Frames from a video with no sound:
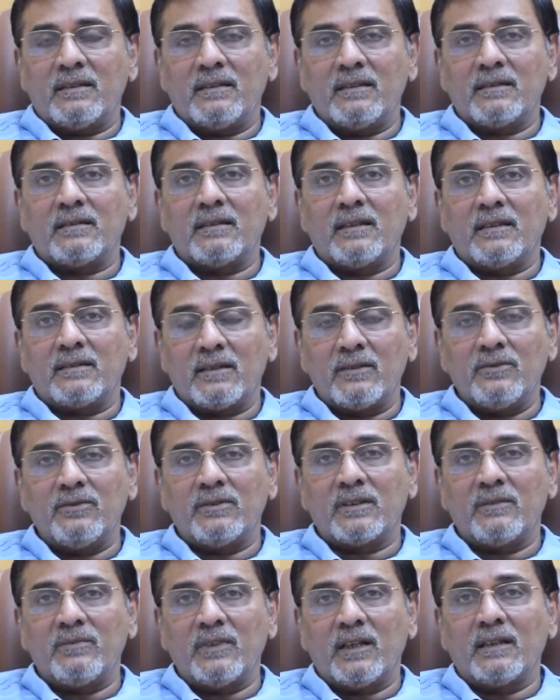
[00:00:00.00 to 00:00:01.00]
this
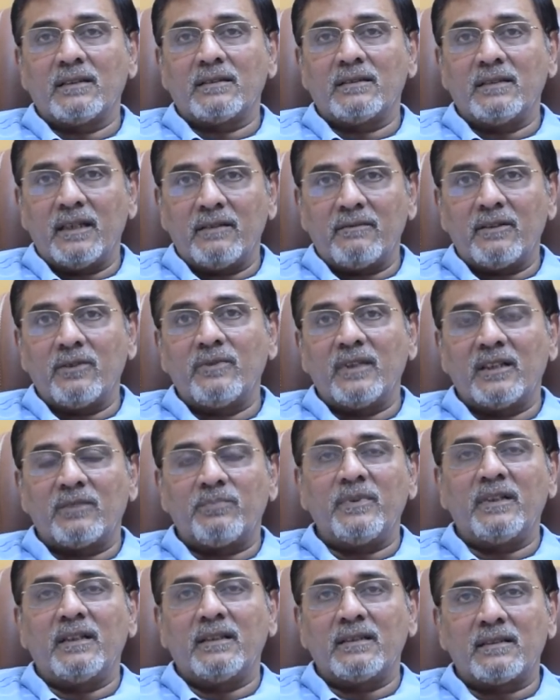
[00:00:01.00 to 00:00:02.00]
solution, because they have now
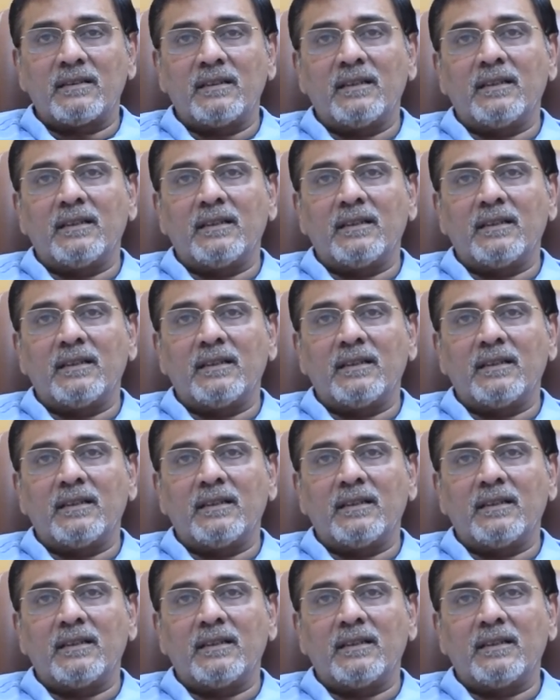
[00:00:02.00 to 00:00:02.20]
experienced